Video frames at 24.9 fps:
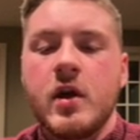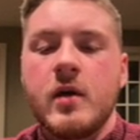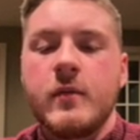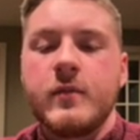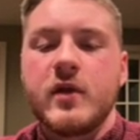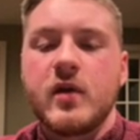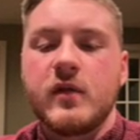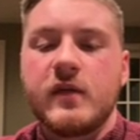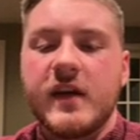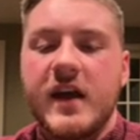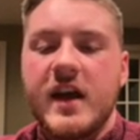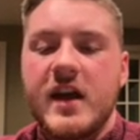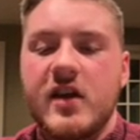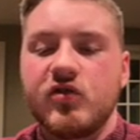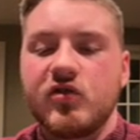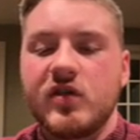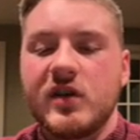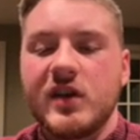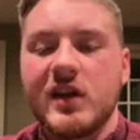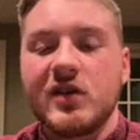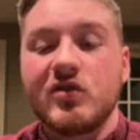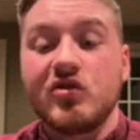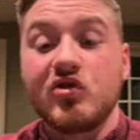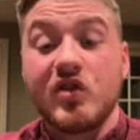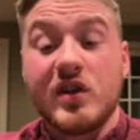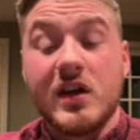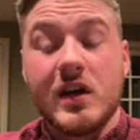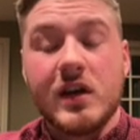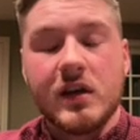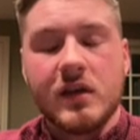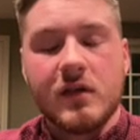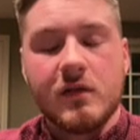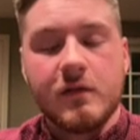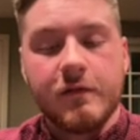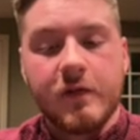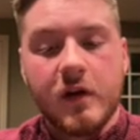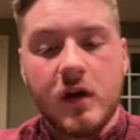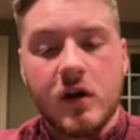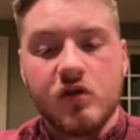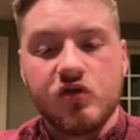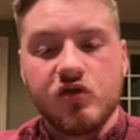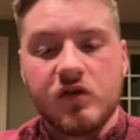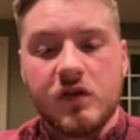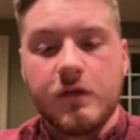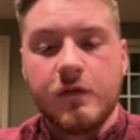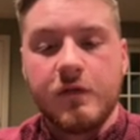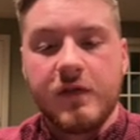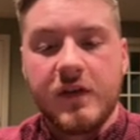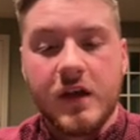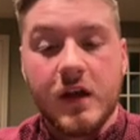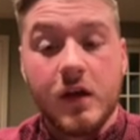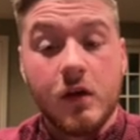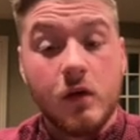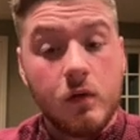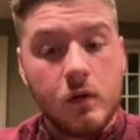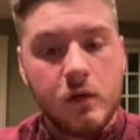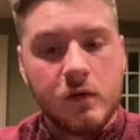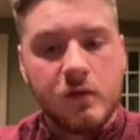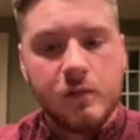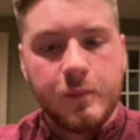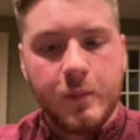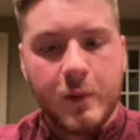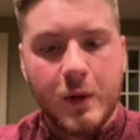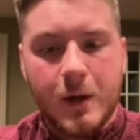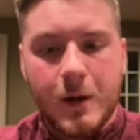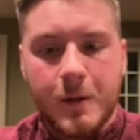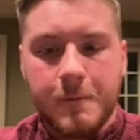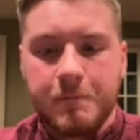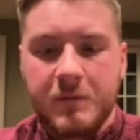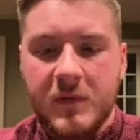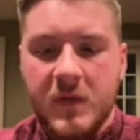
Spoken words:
Mutation and Gene Conversion via CRISPR.